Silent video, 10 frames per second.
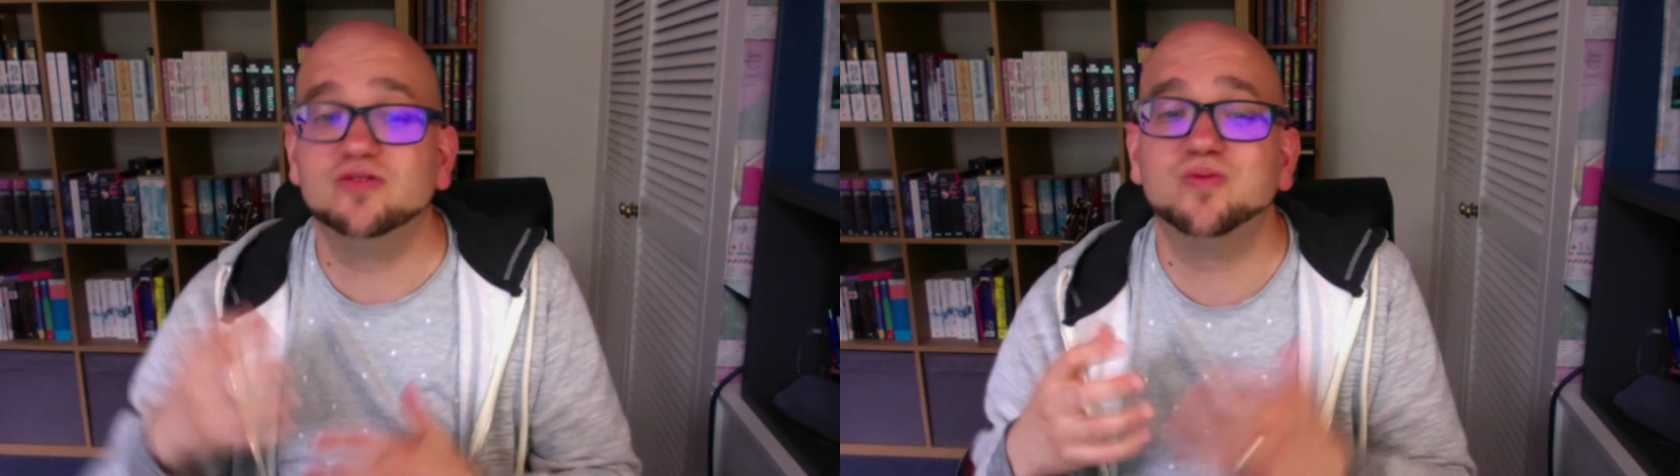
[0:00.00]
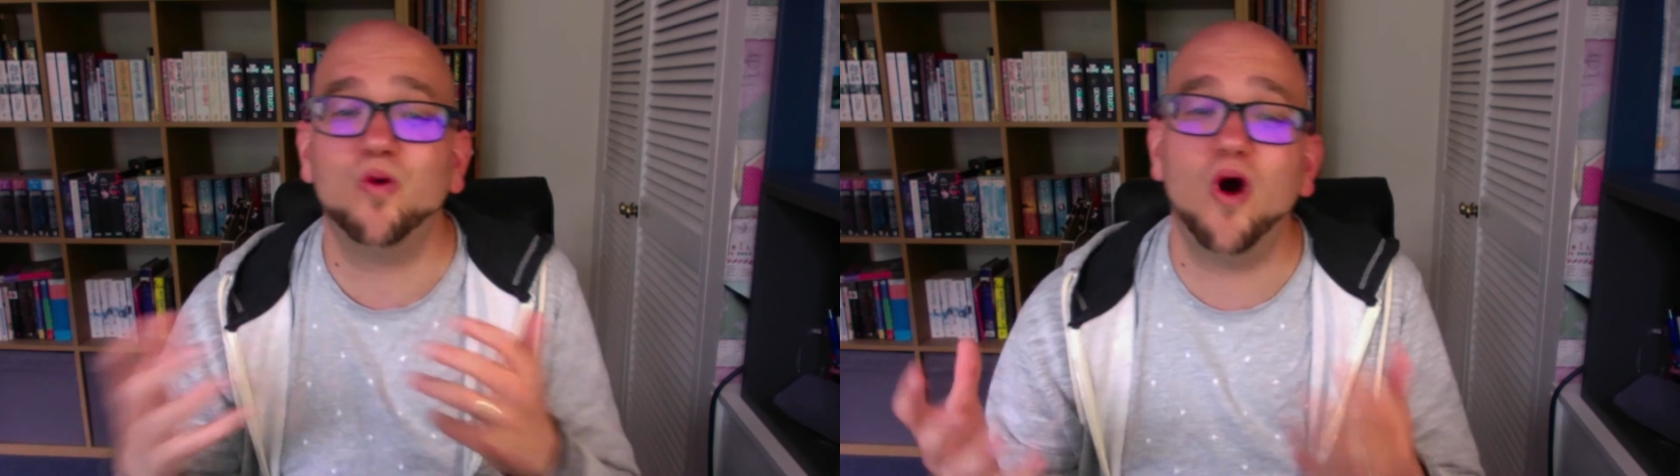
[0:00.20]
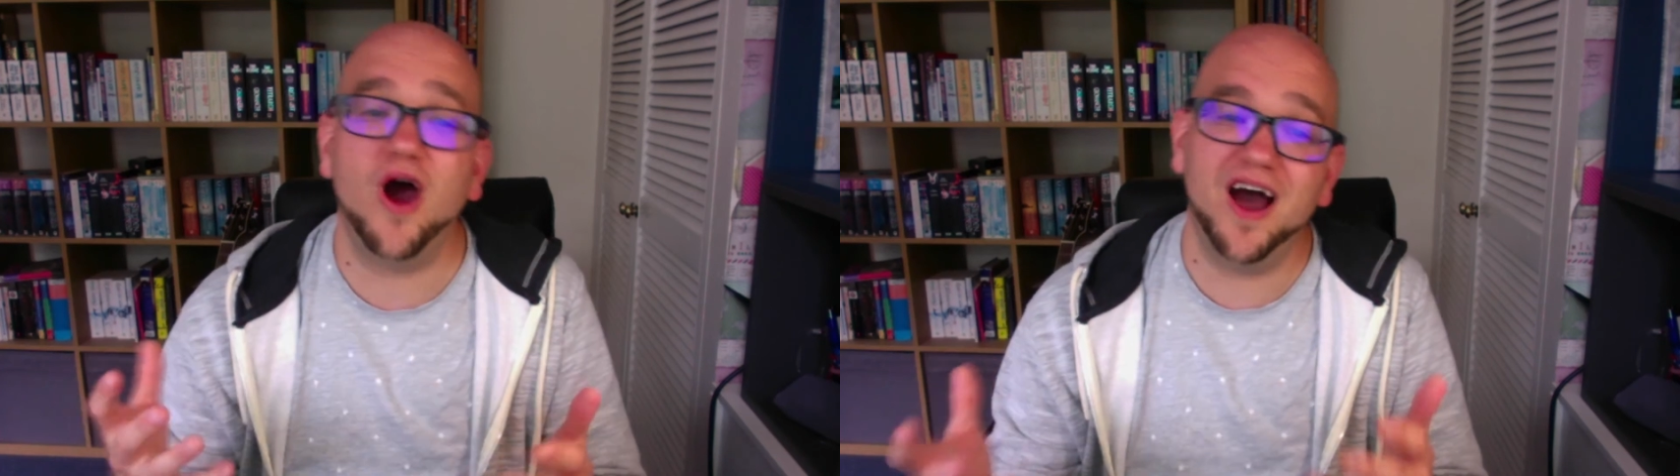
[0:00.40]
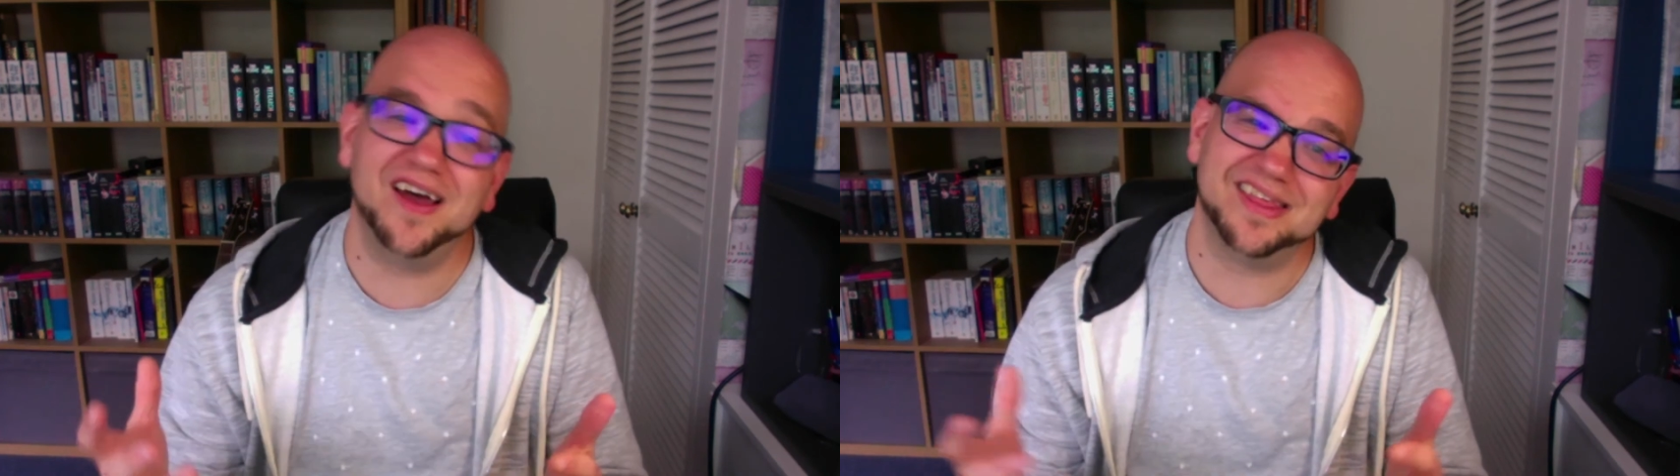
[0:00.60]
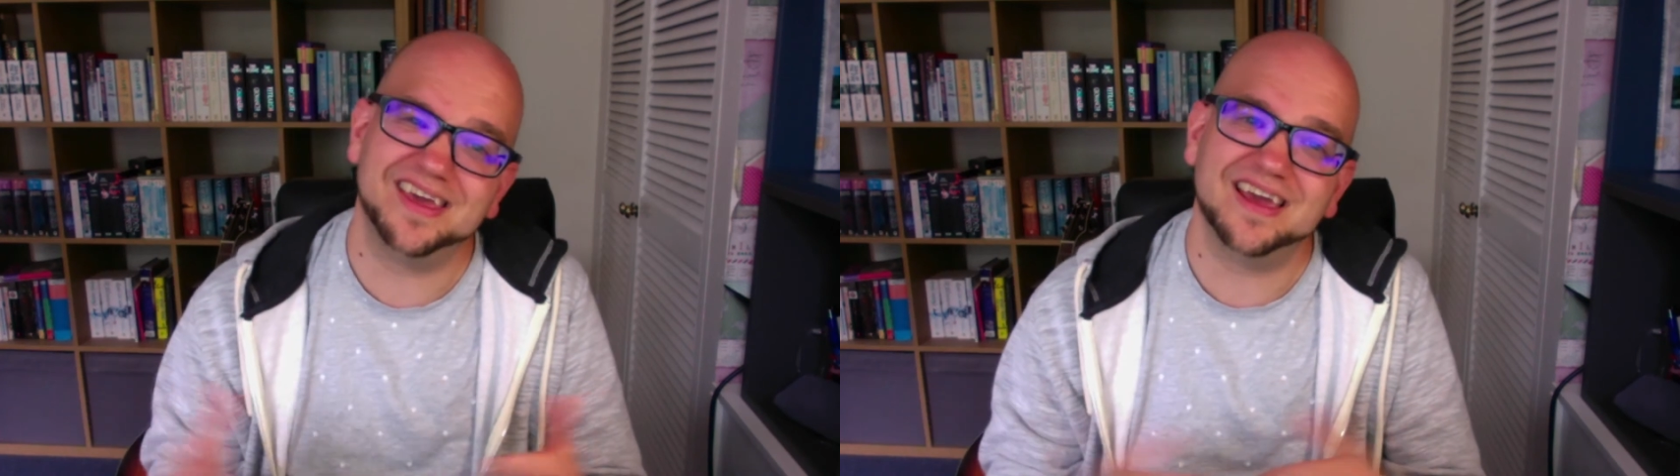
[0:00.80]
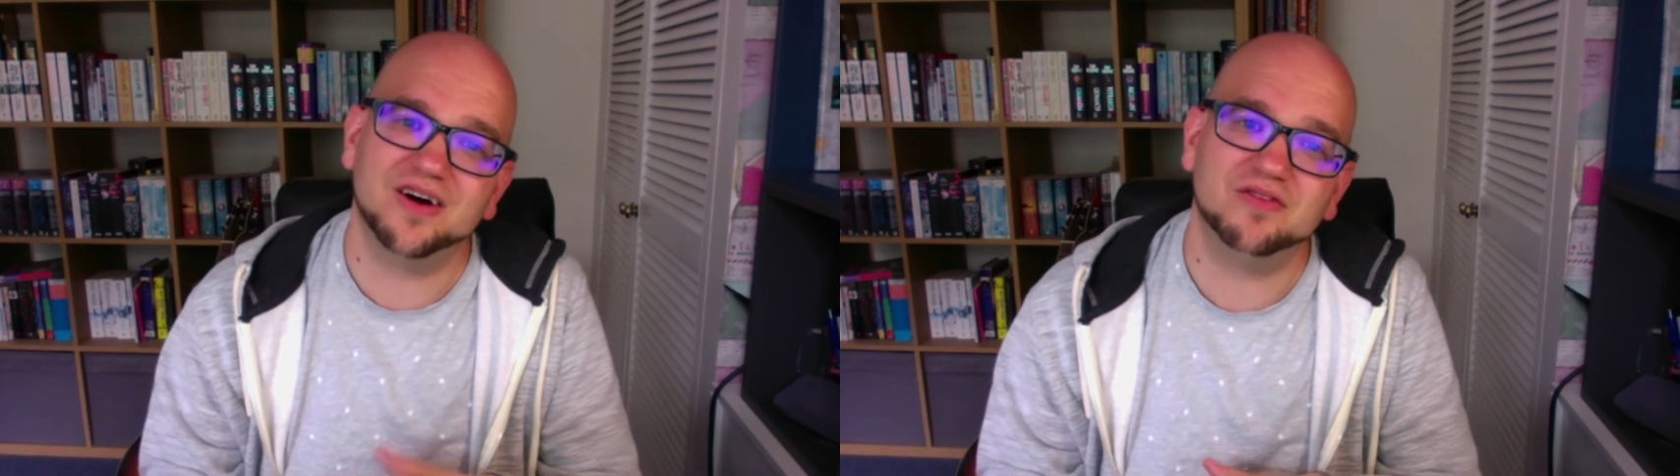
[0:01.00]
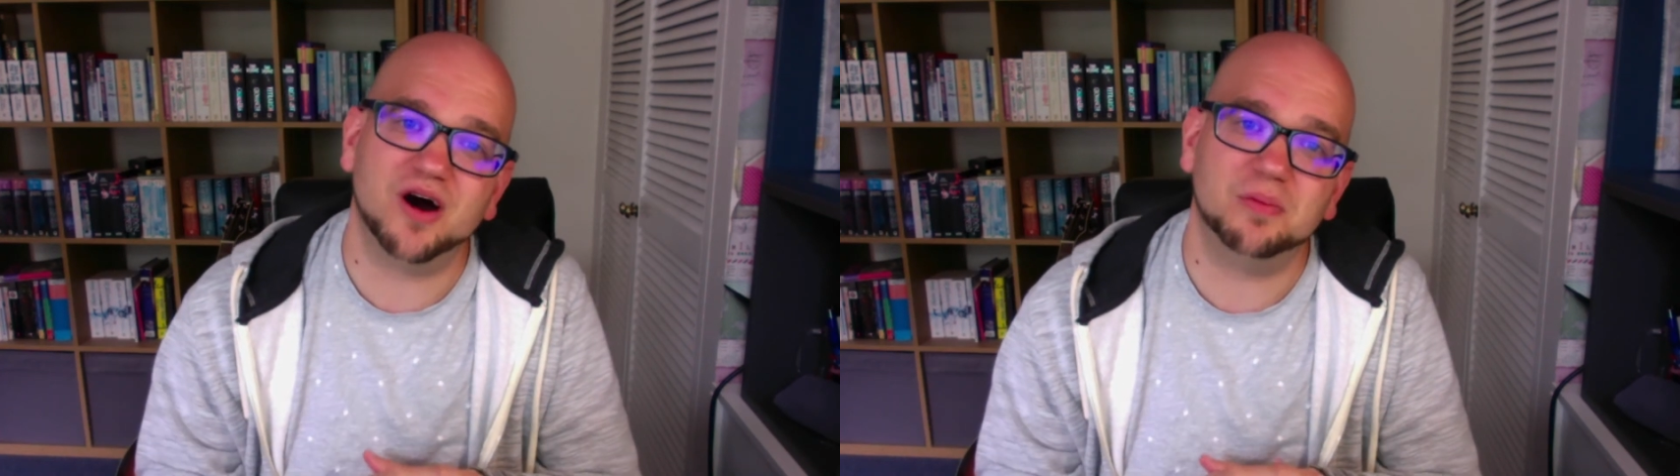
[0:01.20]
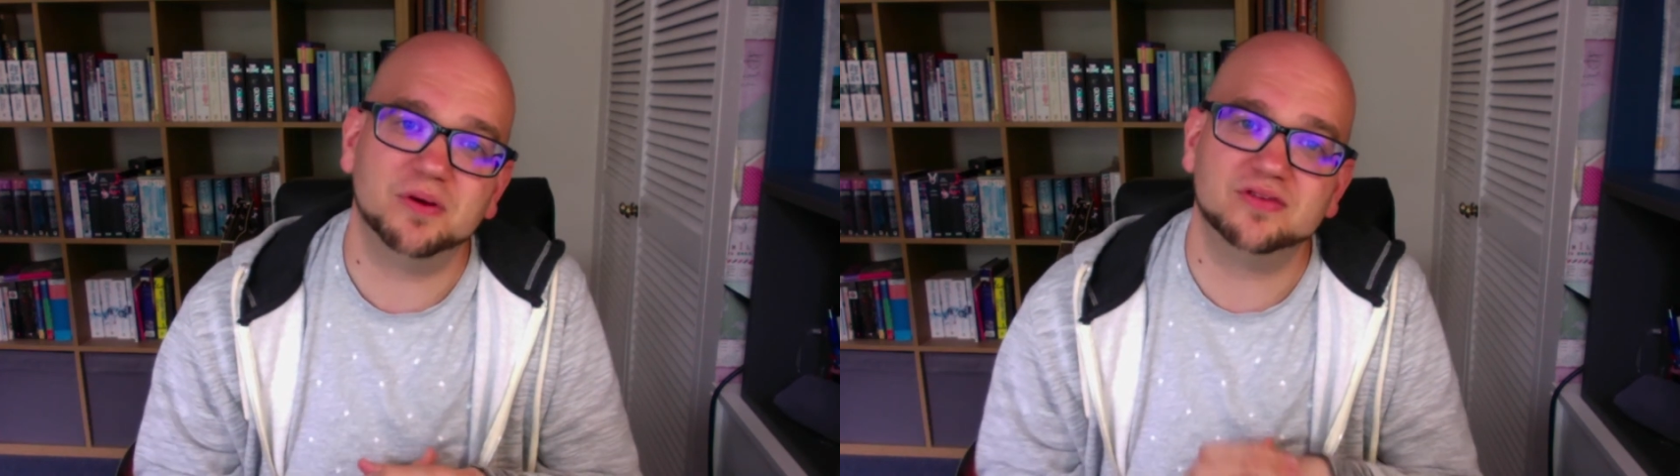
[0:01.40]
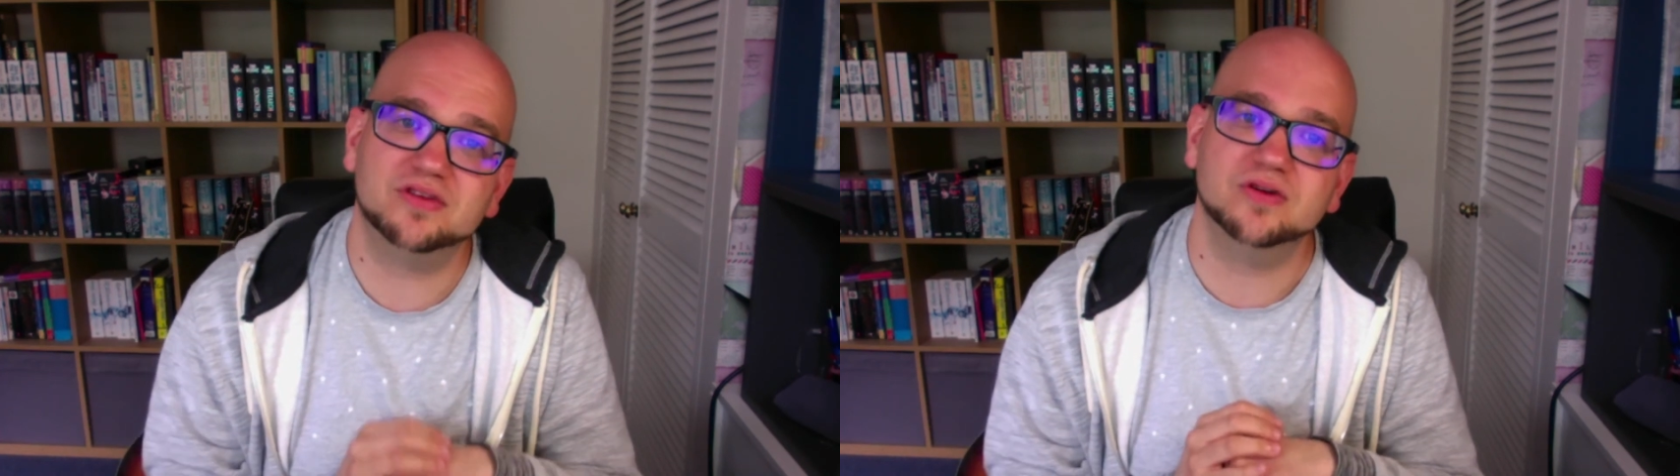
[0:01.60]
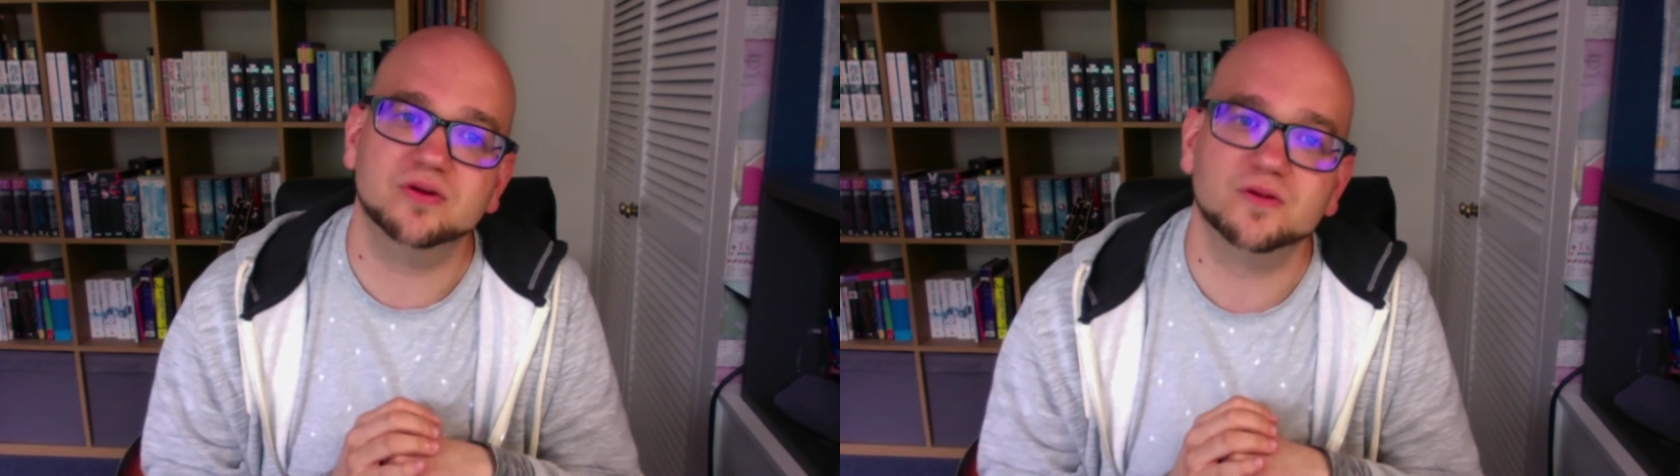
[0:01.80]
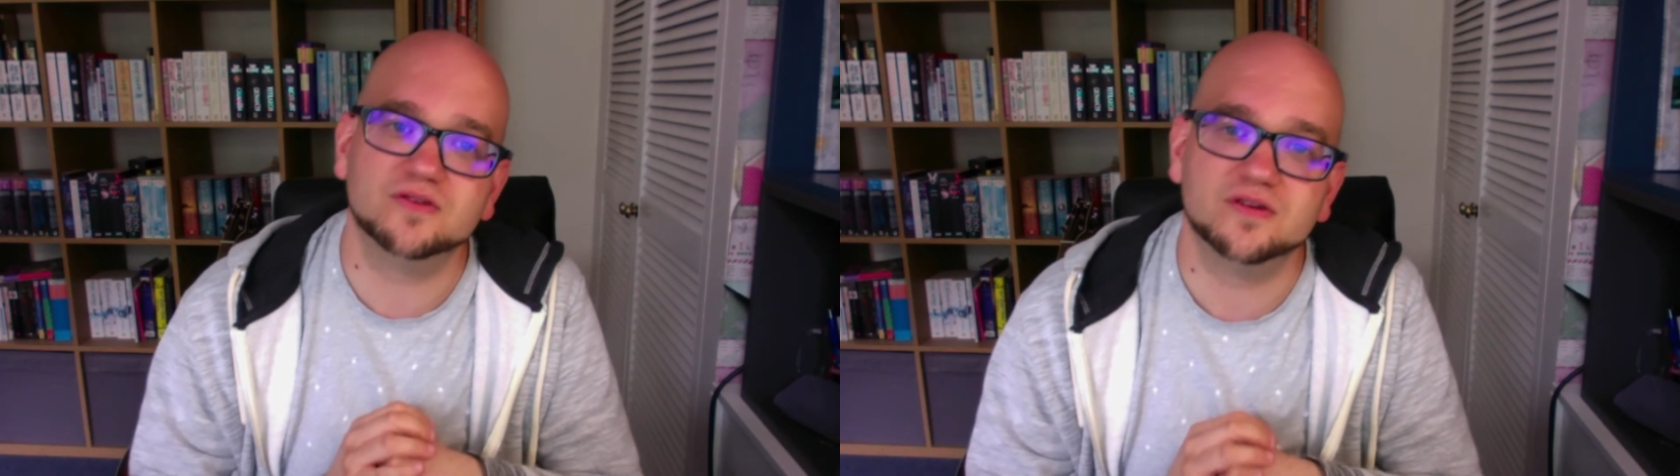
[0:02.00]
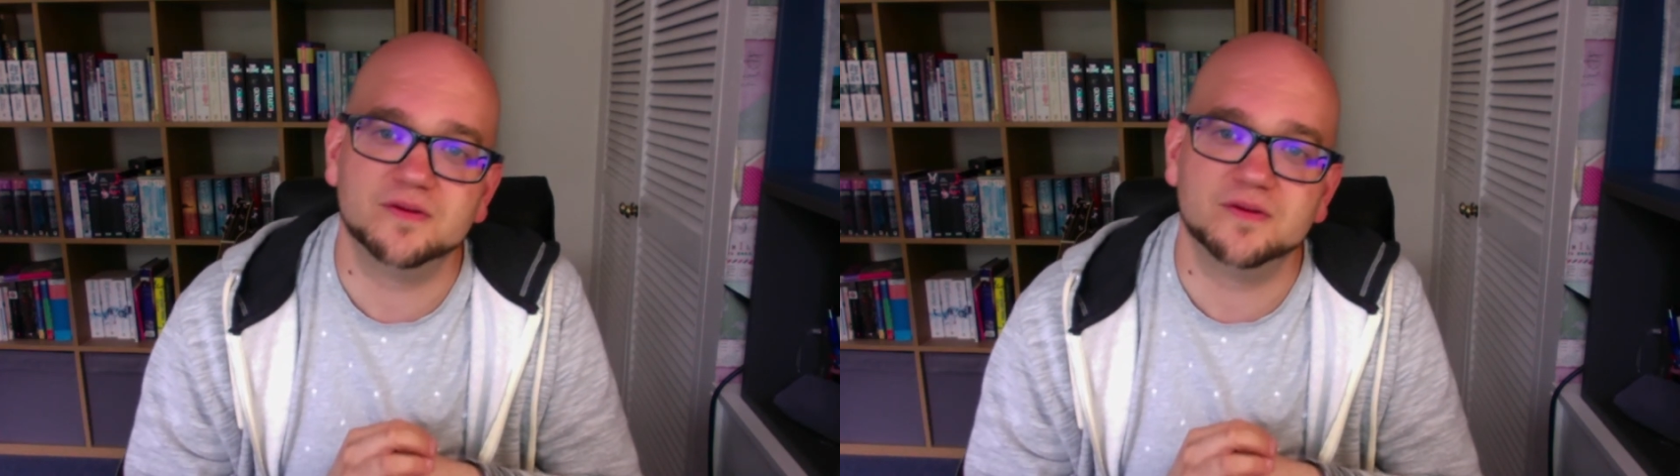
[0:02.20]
worthy of our pursuit.